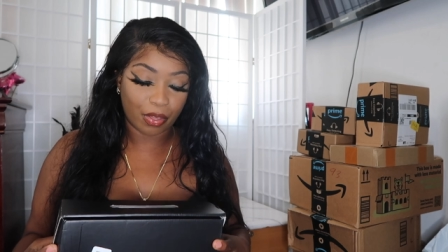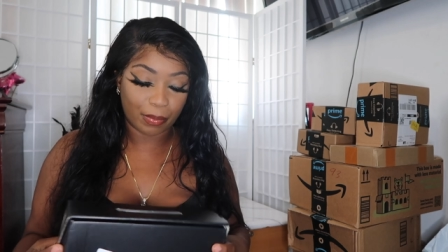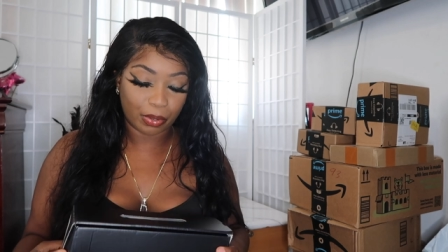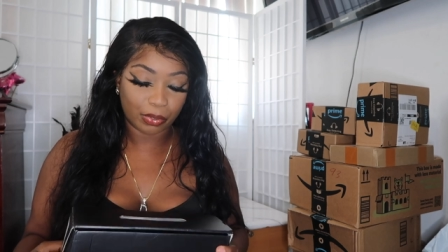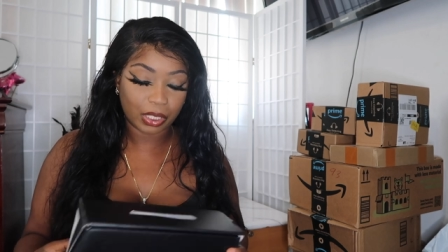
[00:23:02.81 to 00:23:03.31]
the
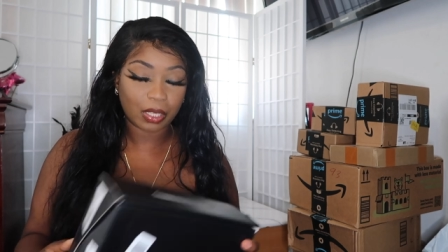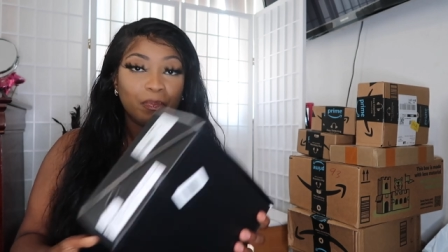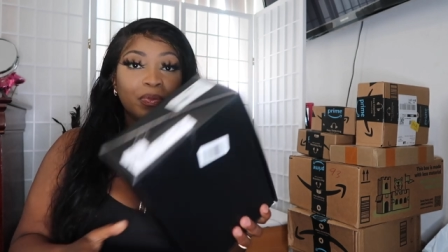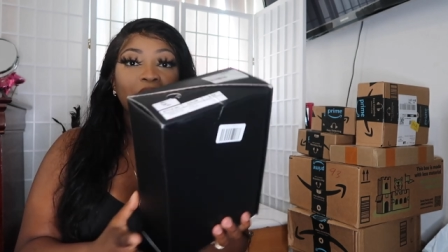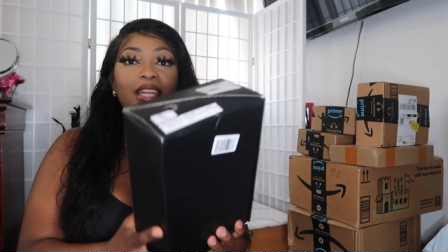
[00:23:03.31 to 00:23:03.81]
most
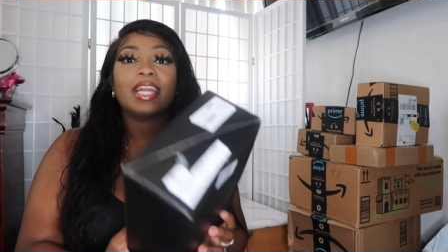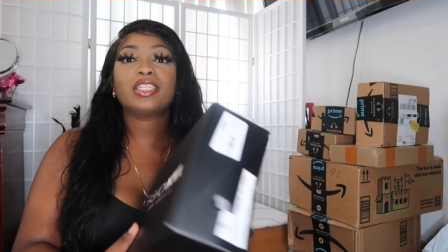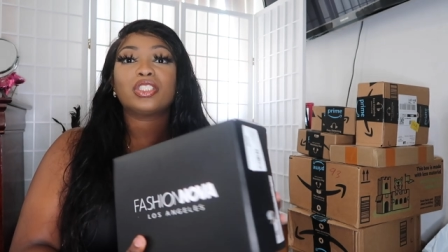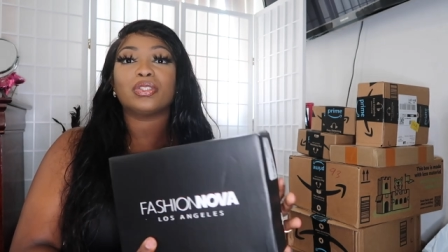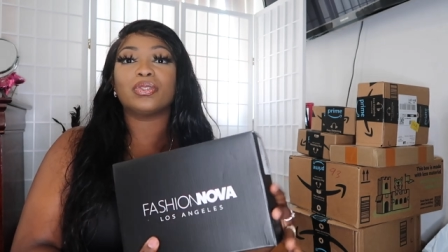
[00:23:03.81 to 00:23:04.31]

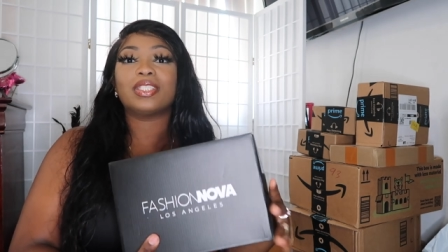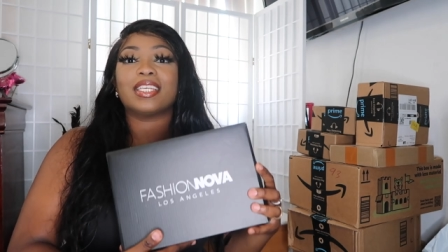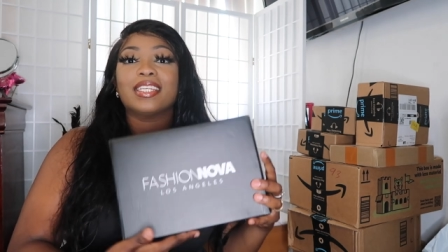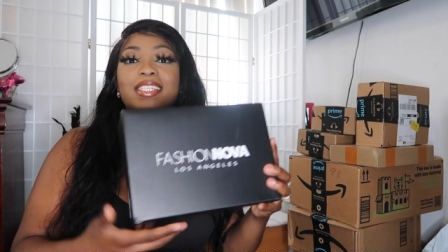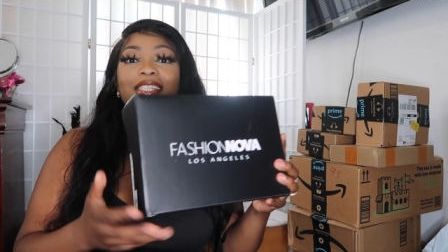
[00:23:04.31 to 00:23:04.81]
next shoes
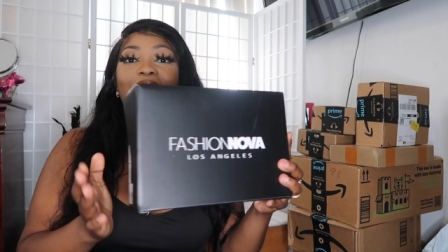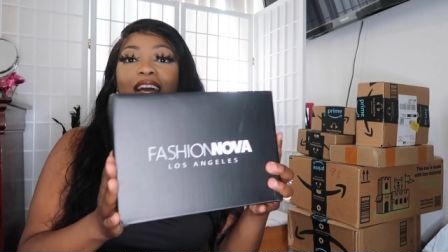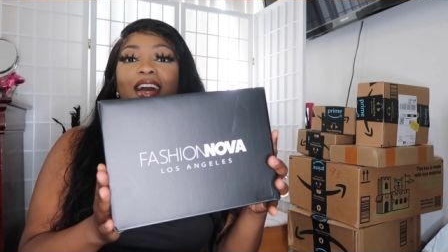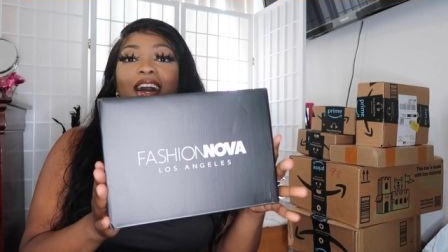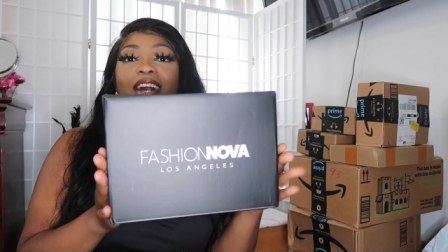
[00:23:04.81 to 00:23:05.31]
is
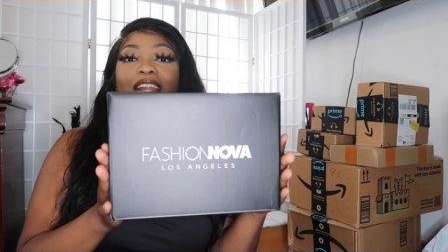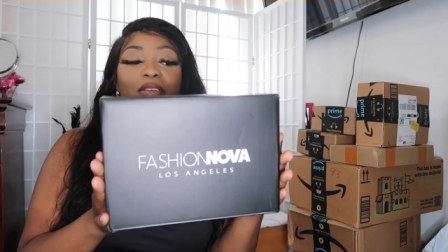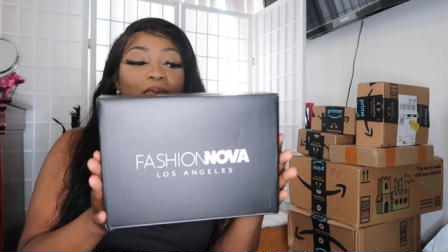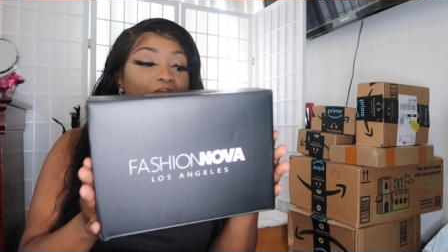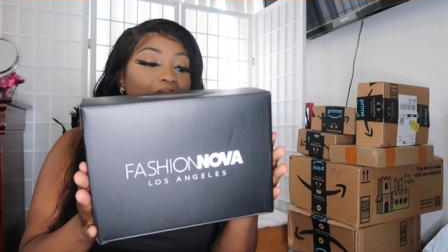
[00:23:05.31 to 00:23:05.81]

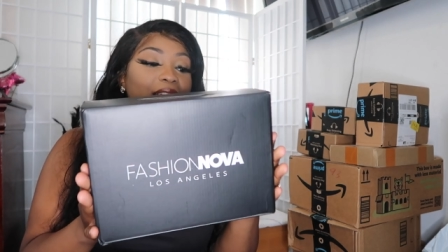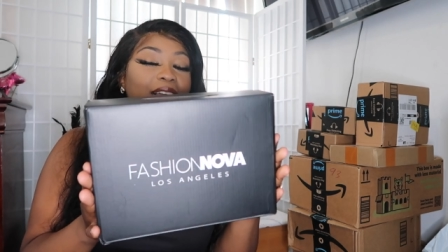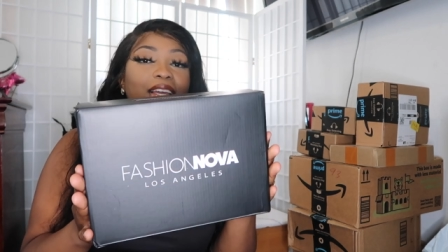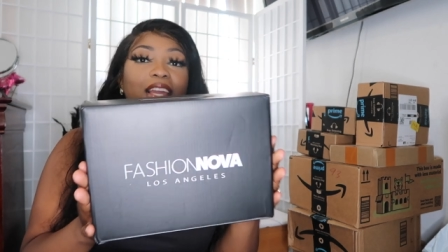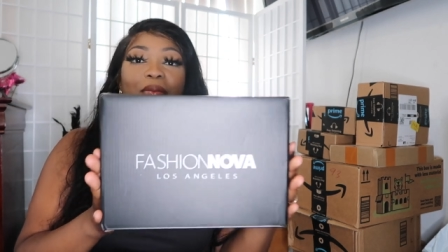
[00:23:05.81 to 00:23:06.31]
another one like
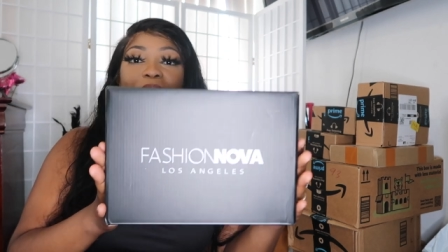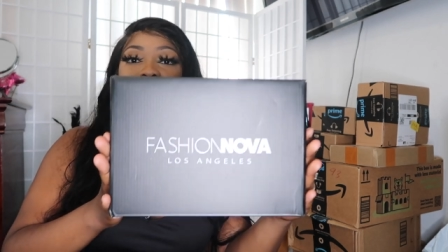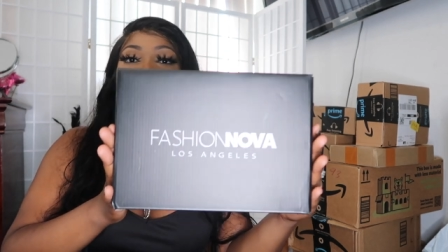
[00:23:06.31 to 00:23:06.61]
it came in the